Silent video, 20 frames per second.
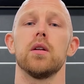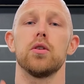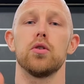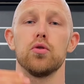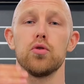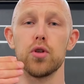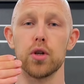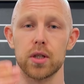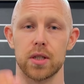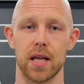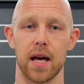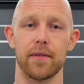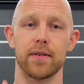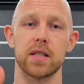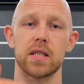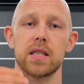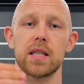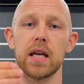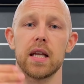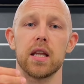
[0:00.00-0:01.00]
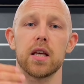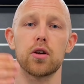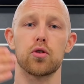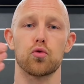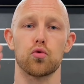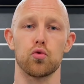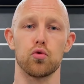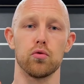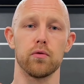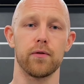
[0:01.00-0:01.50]
to just have a steady
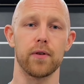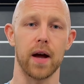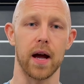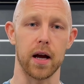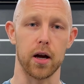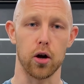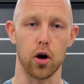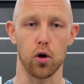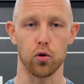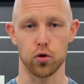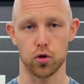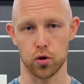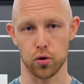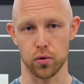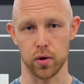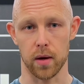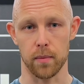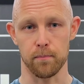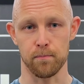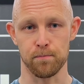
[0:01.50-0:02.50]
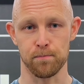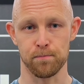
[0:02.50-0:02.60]
groove and go through them.